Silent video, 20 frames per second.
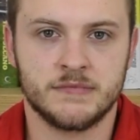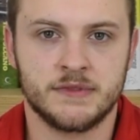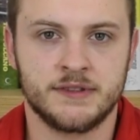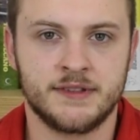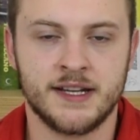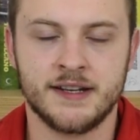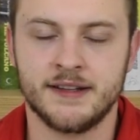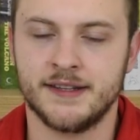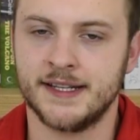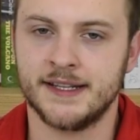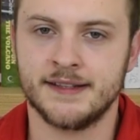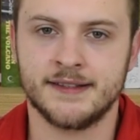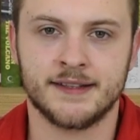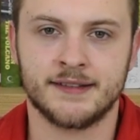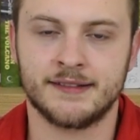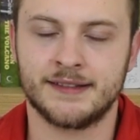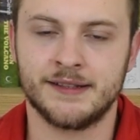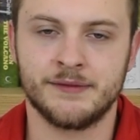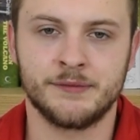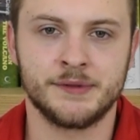Didn't need
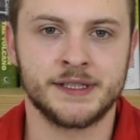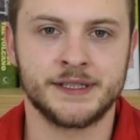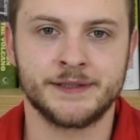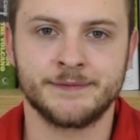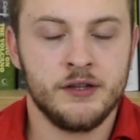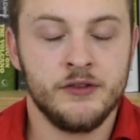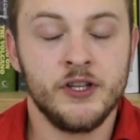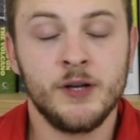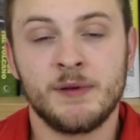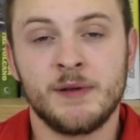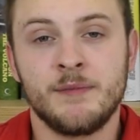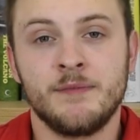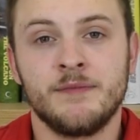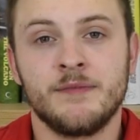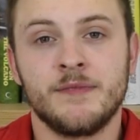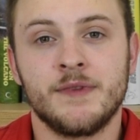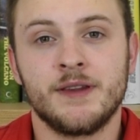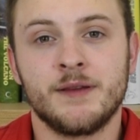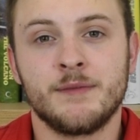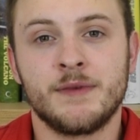this, did we? Not
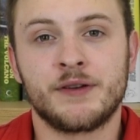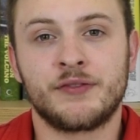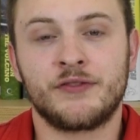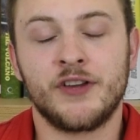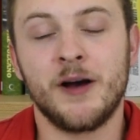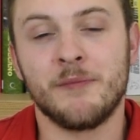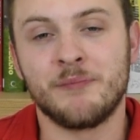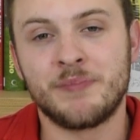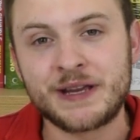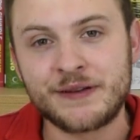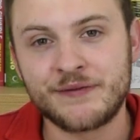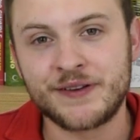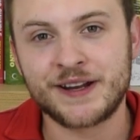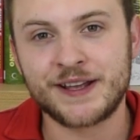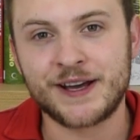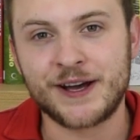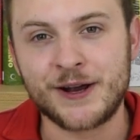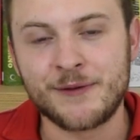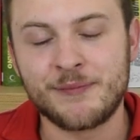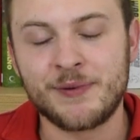been the most upbeat
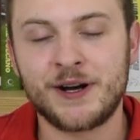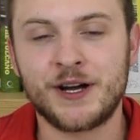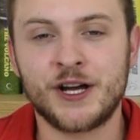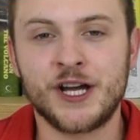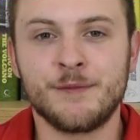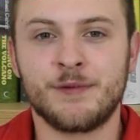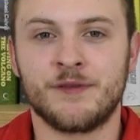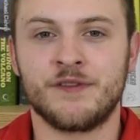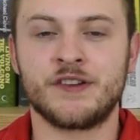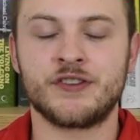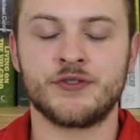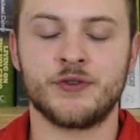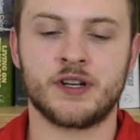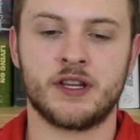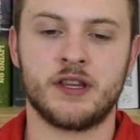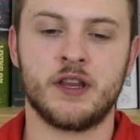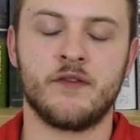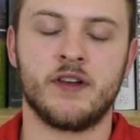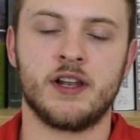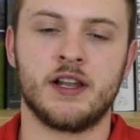video, but I hope you've enjoyed it
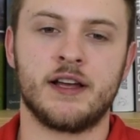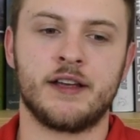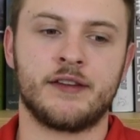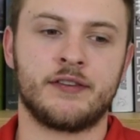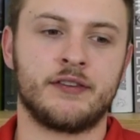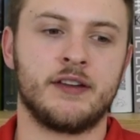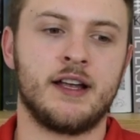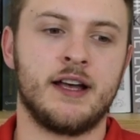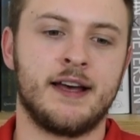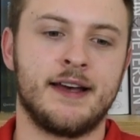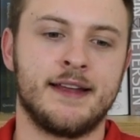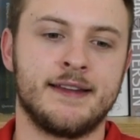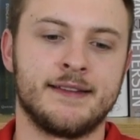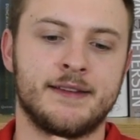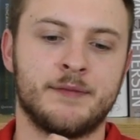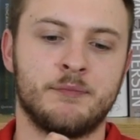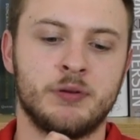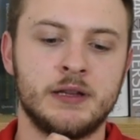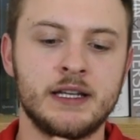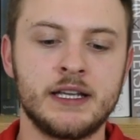nonetheless. And
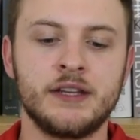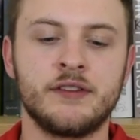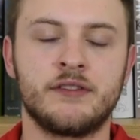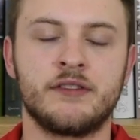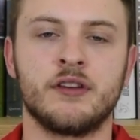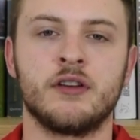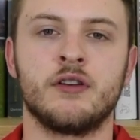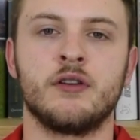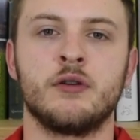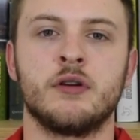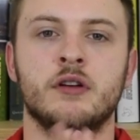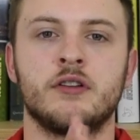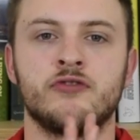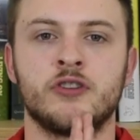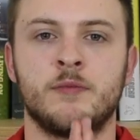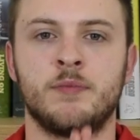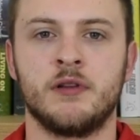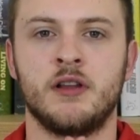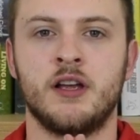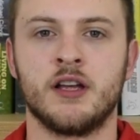please do
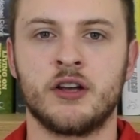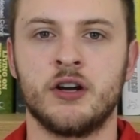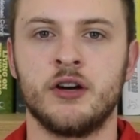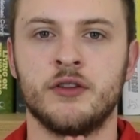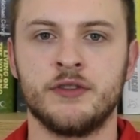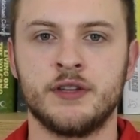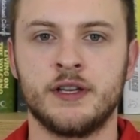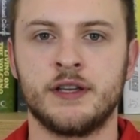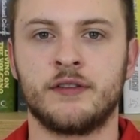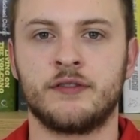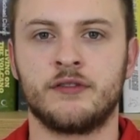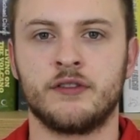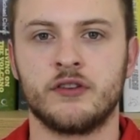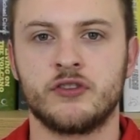drop a like on this.